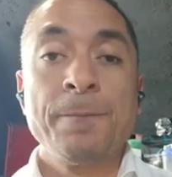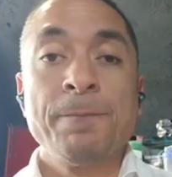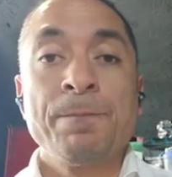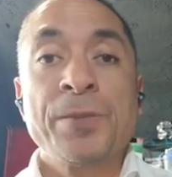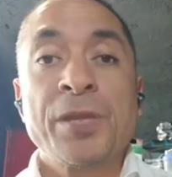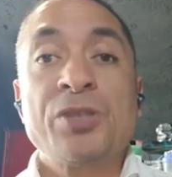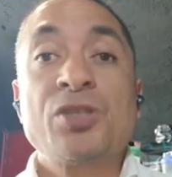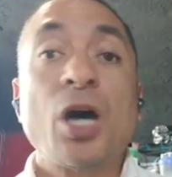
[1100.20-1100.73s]

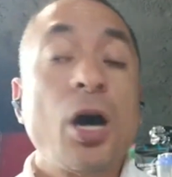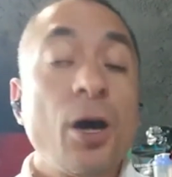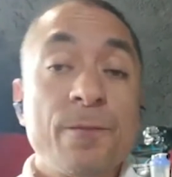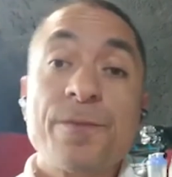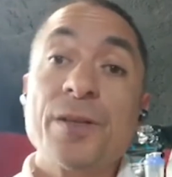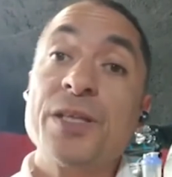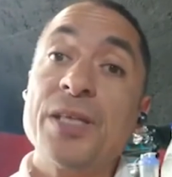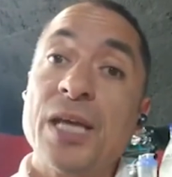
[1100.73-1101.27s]
So
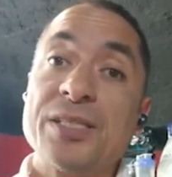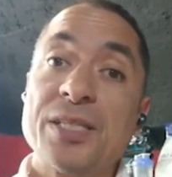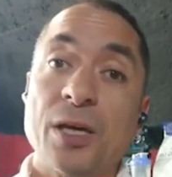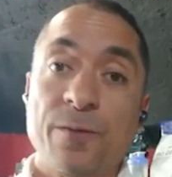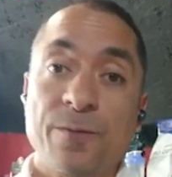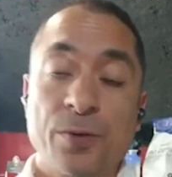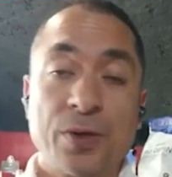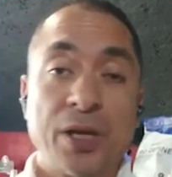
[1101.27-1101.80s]
hopefully that's
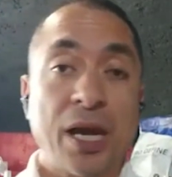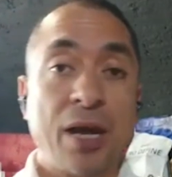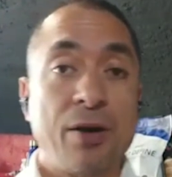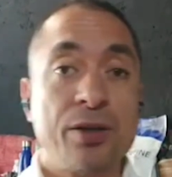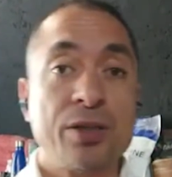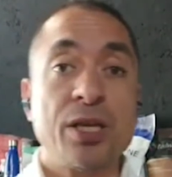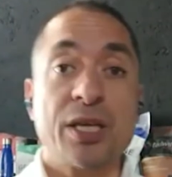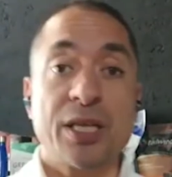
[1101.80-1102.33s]
helpful,
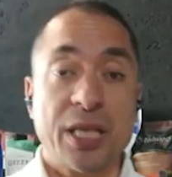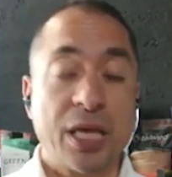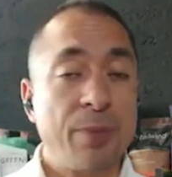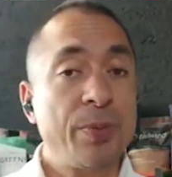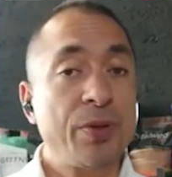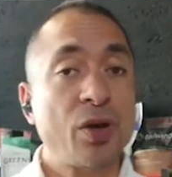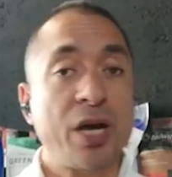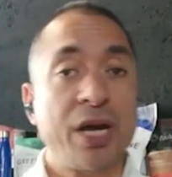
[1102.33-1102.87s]
Karen. Keep
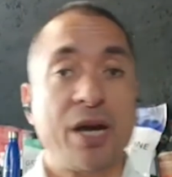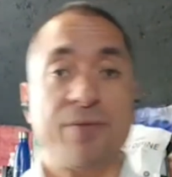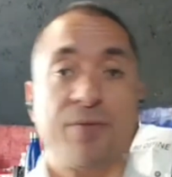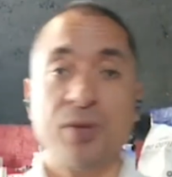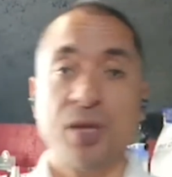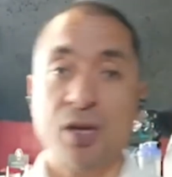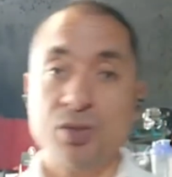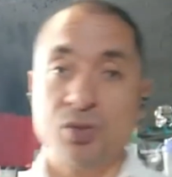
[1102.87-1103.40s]
an eye out for
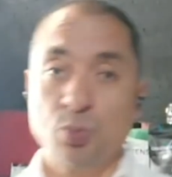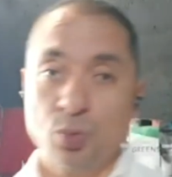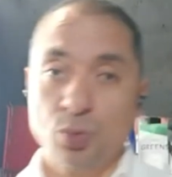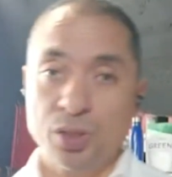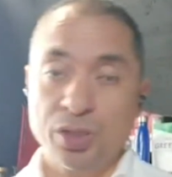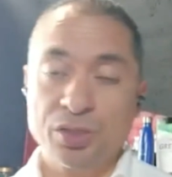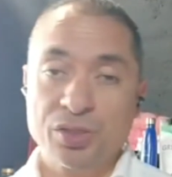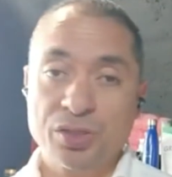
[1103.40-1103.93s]
those
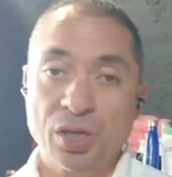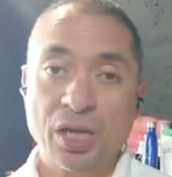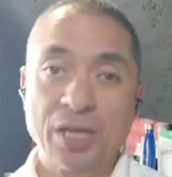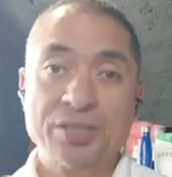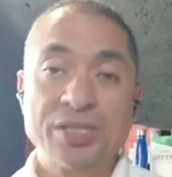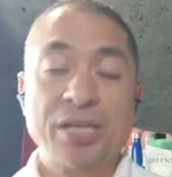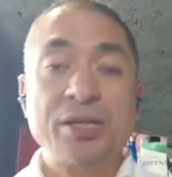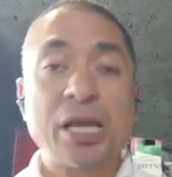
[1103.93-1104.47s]
warning
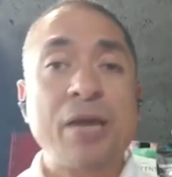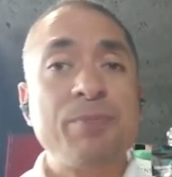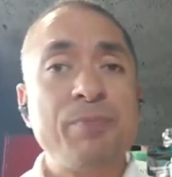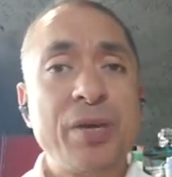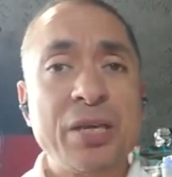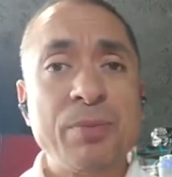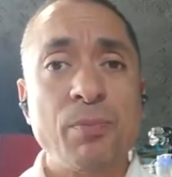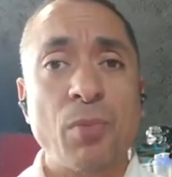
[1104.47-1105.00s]
signs and
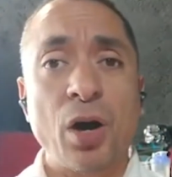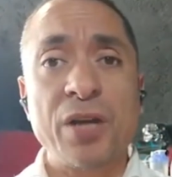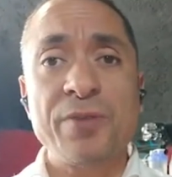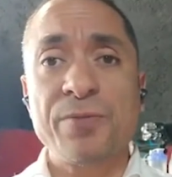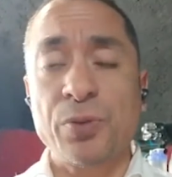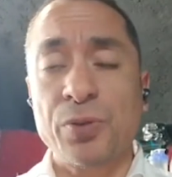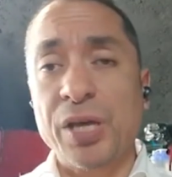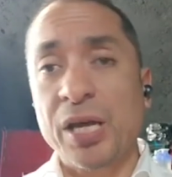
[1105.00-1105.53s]
be
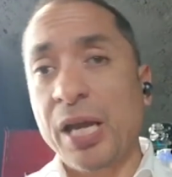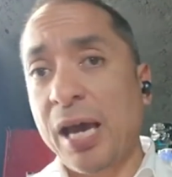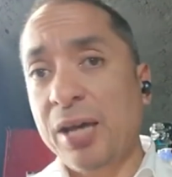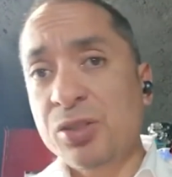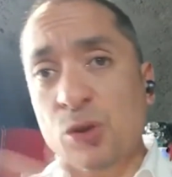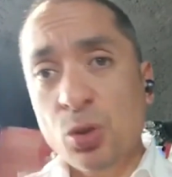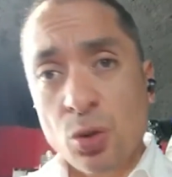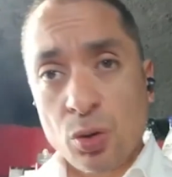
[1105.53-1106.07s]
mindful that
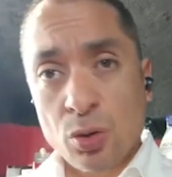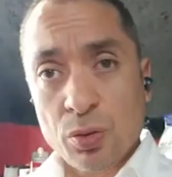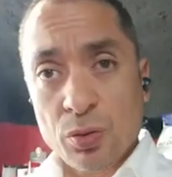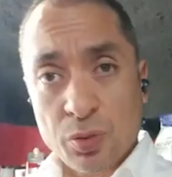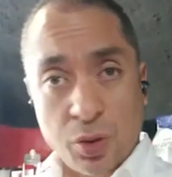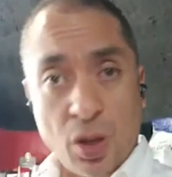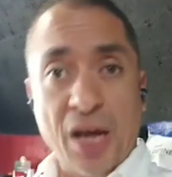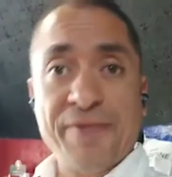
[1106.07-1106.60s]
as your
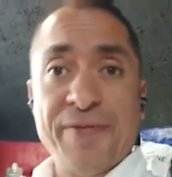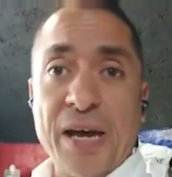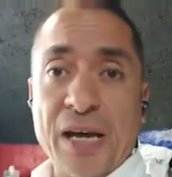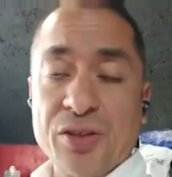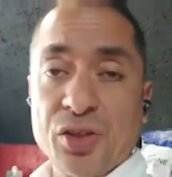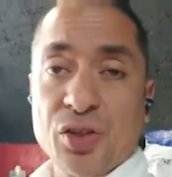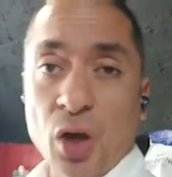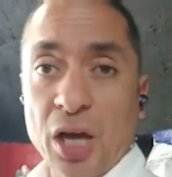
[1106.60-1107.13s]
life
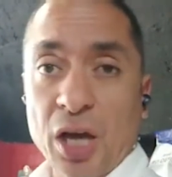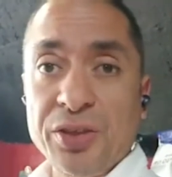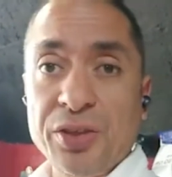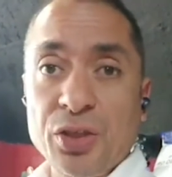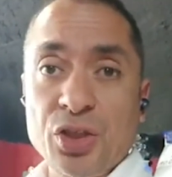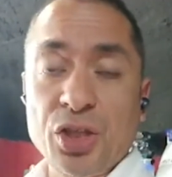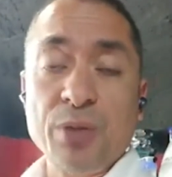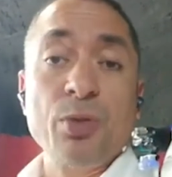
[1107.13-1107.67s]
outside the
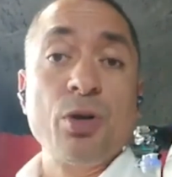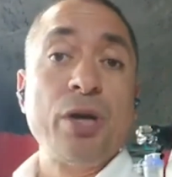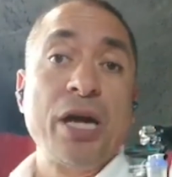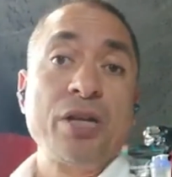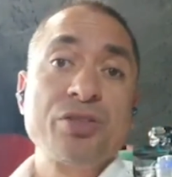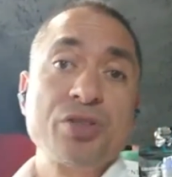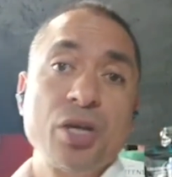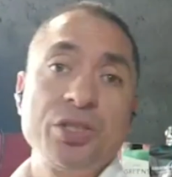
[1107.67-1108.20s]
gym or
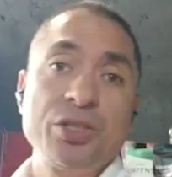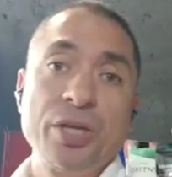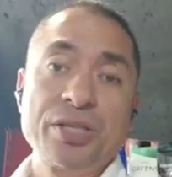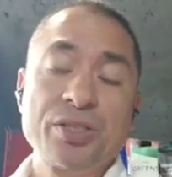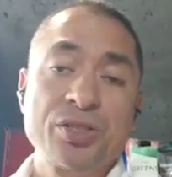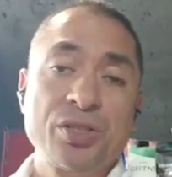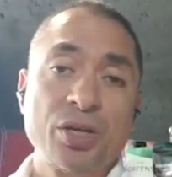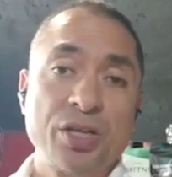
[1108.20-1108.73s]
outside your
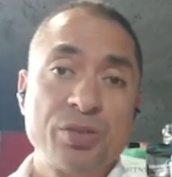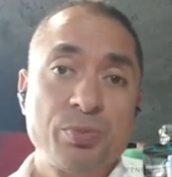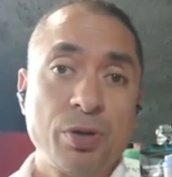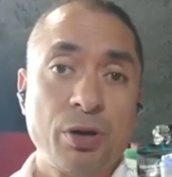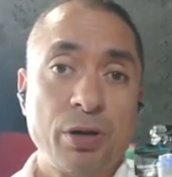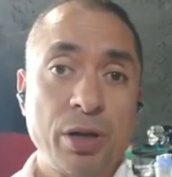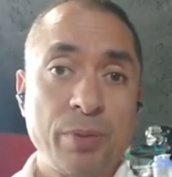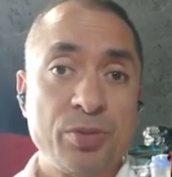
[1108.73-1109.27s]
exercise
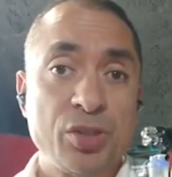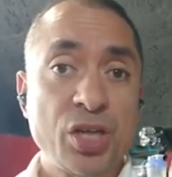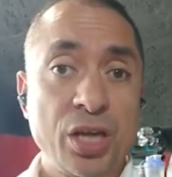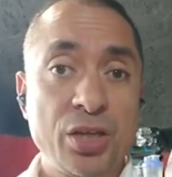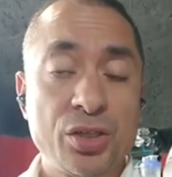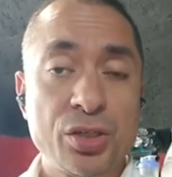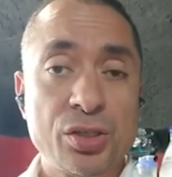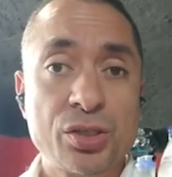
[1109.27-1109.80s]
program
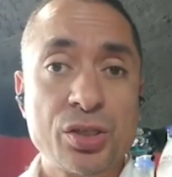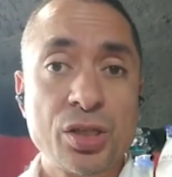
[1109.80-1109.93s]
changes,